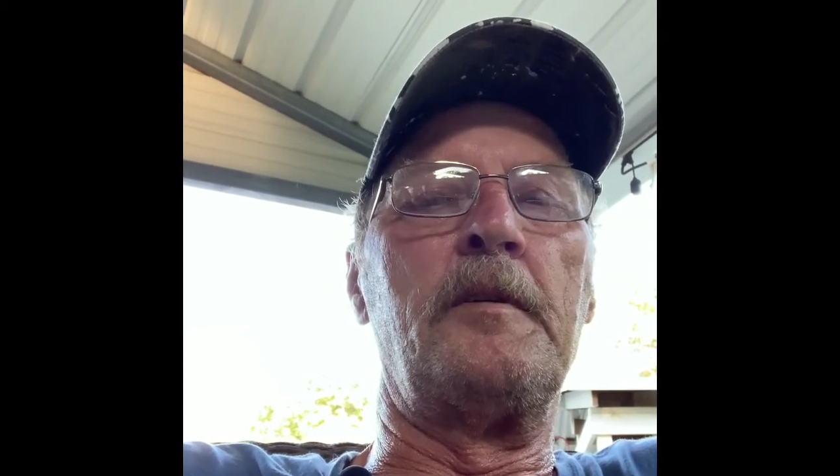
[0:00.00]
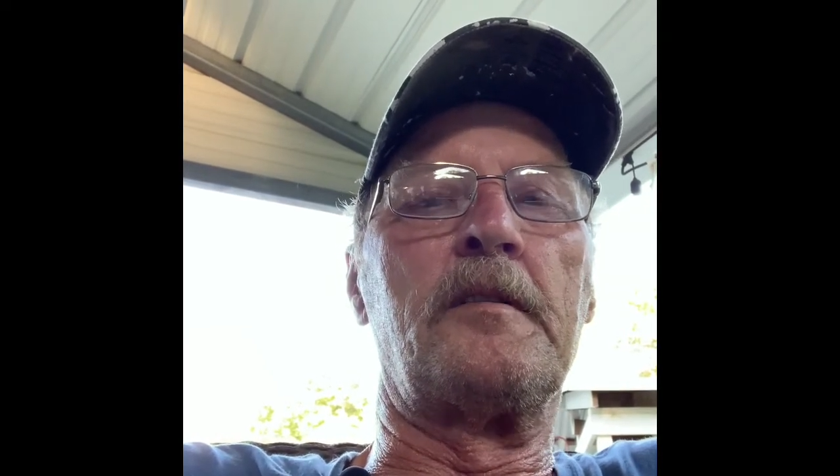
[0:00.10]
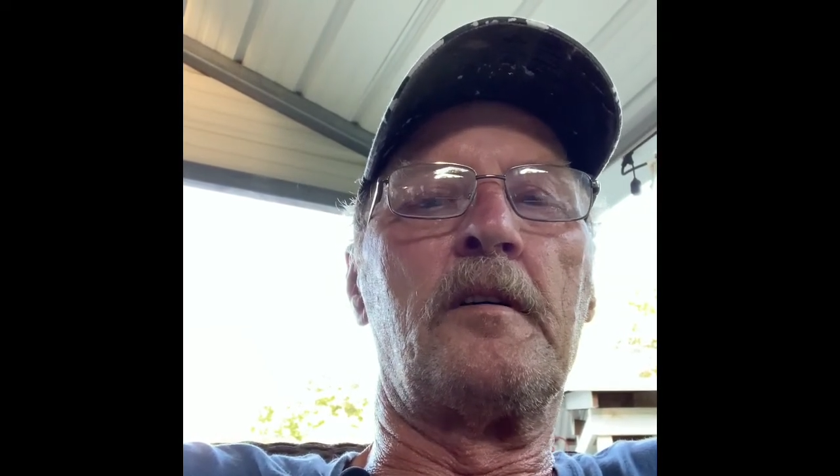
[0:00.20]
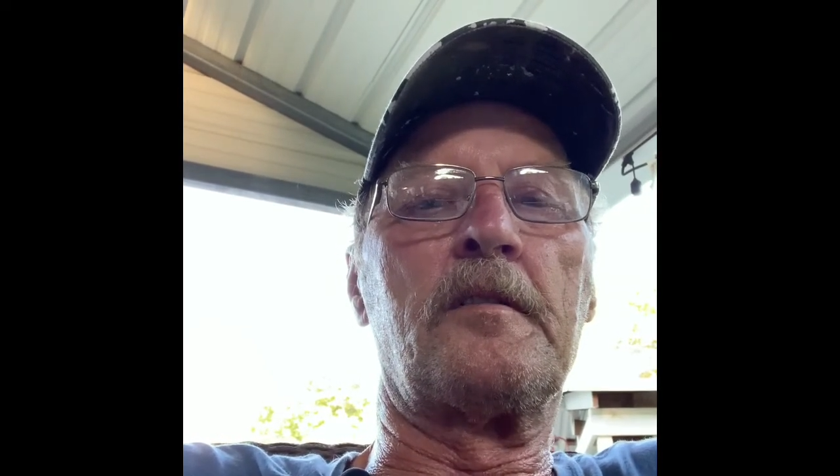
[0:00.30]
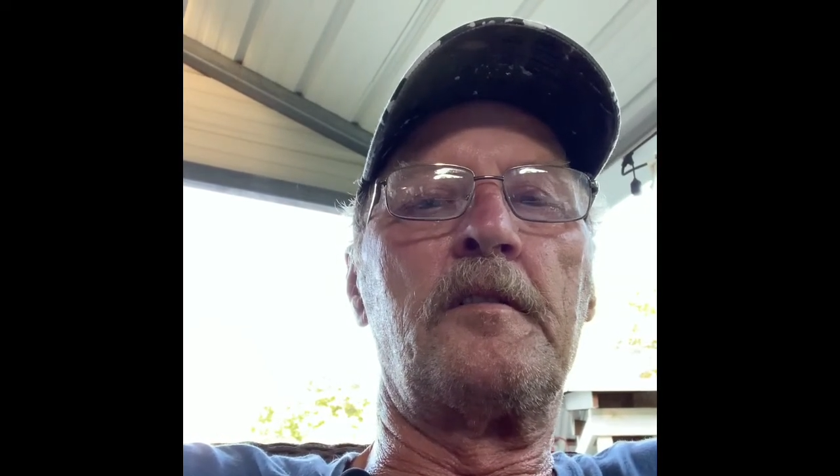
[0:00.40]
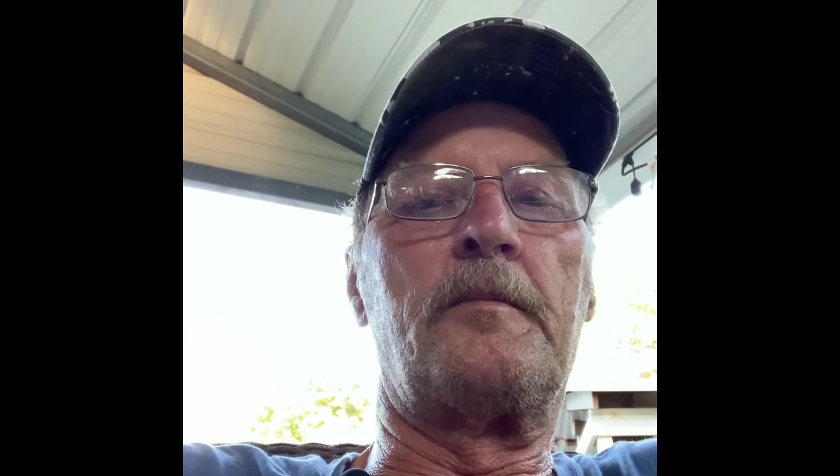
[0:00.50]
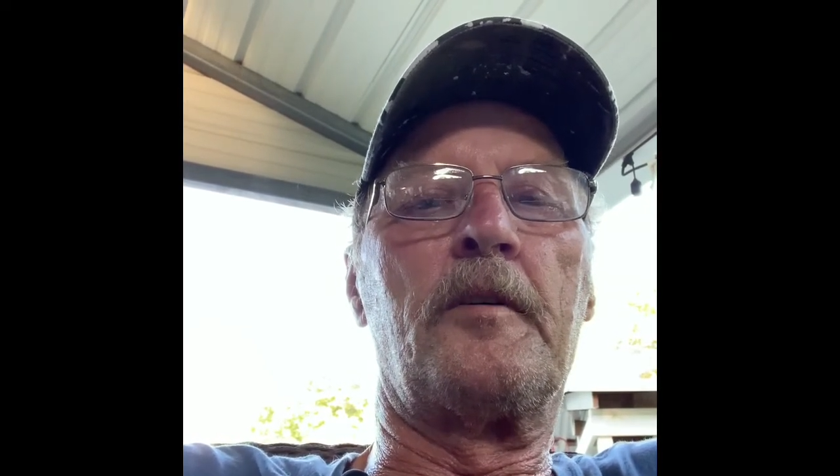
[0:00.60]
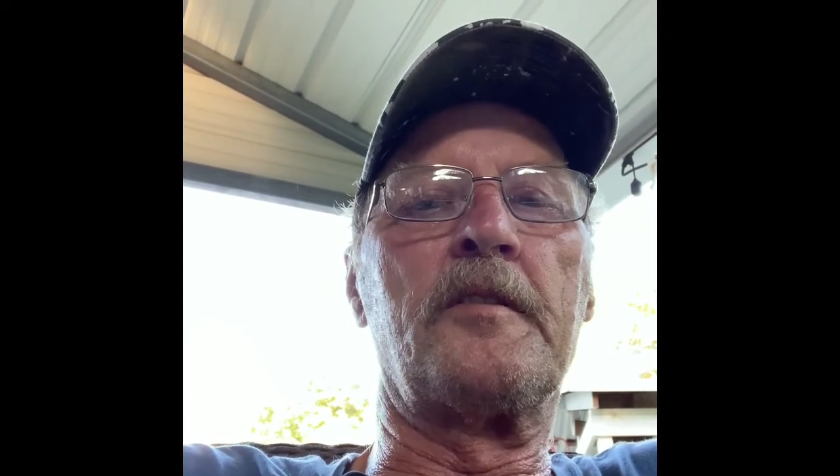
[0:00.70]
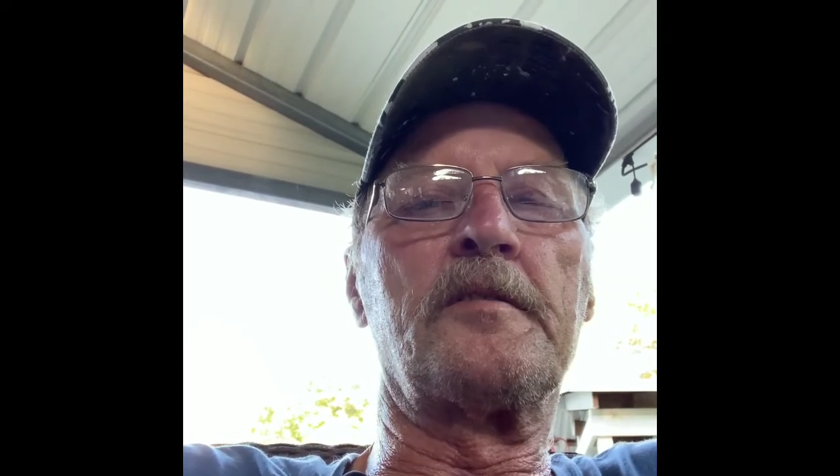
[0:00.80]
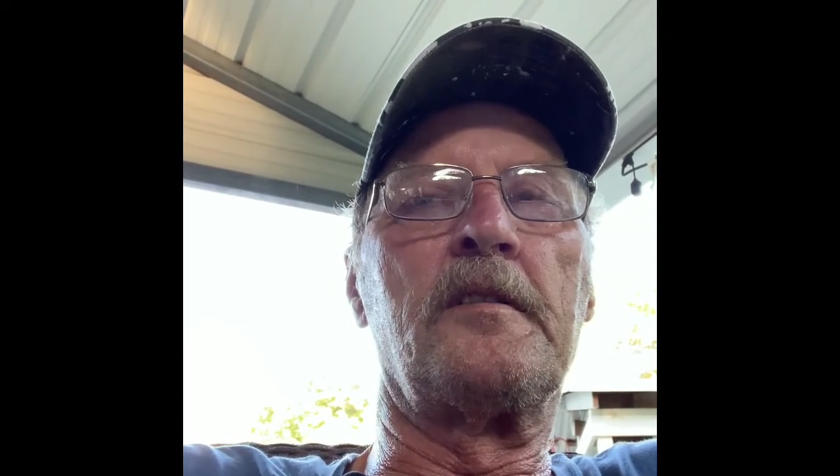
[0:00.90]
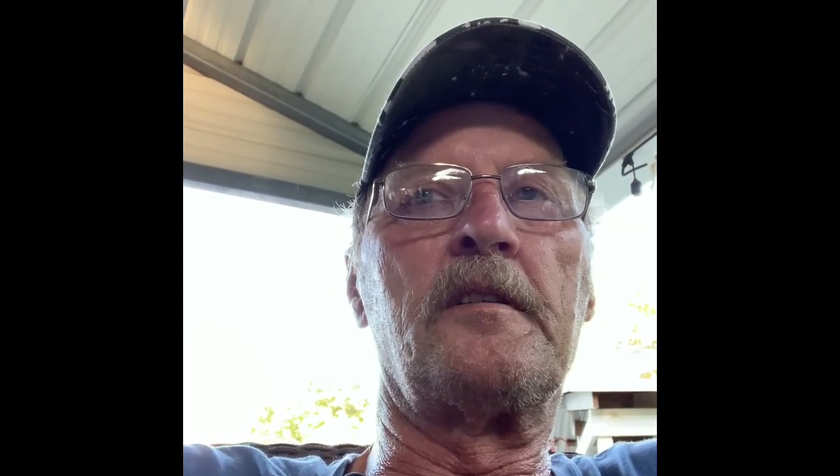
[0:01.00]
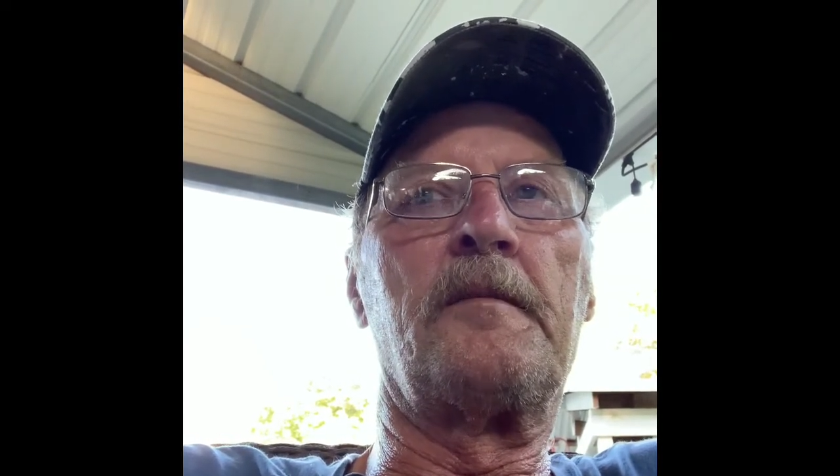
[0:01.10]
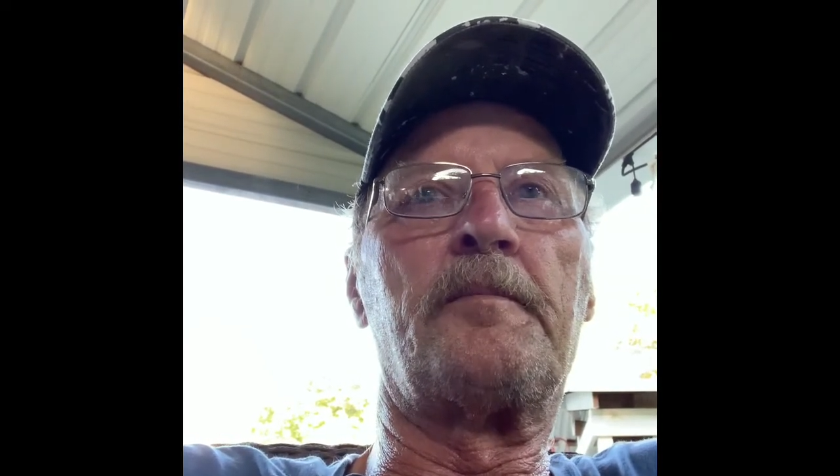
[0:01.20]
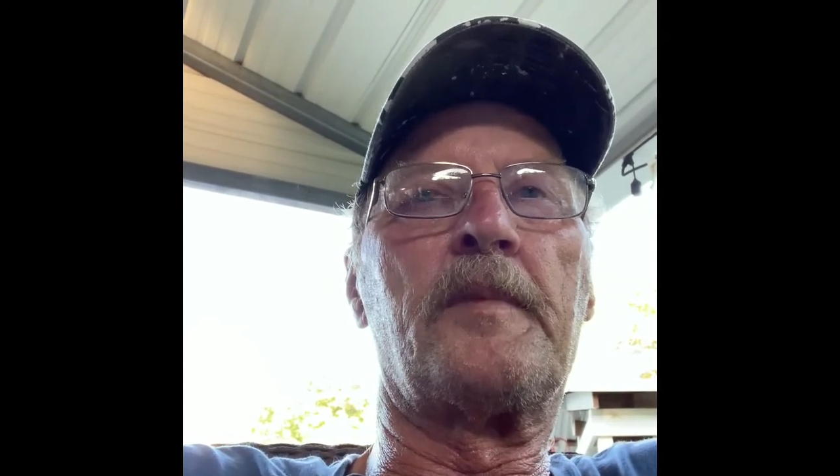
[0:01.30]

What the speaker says: me to talk to you personally,